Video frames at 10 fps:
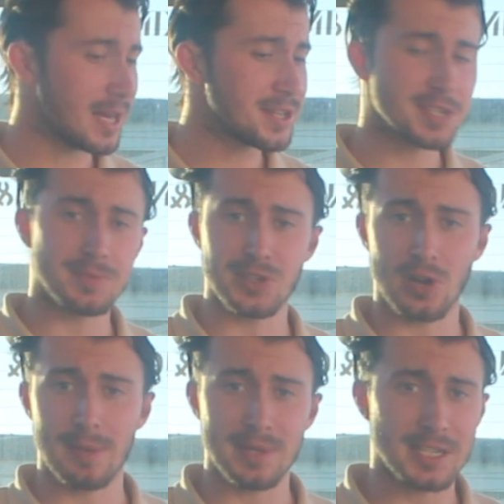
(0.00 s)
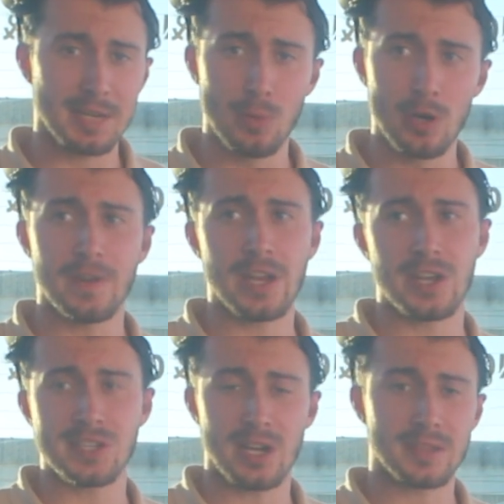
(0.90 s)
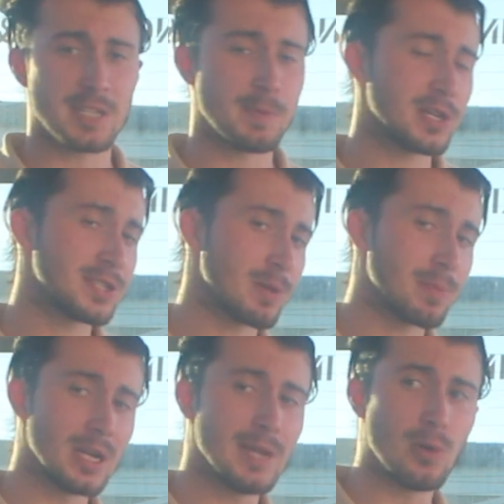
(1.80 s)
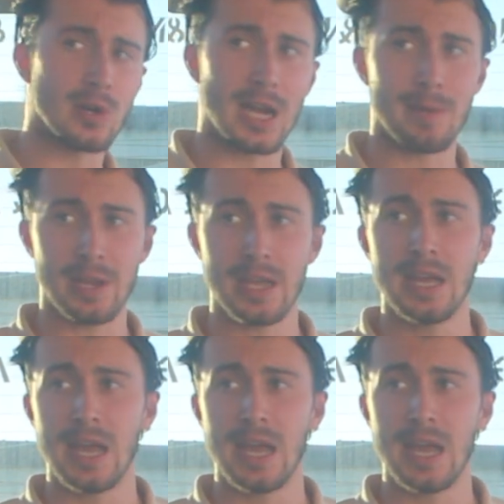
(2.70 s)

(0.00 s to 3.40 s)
and subscribe to see more videos like this, because there are plenty more coming,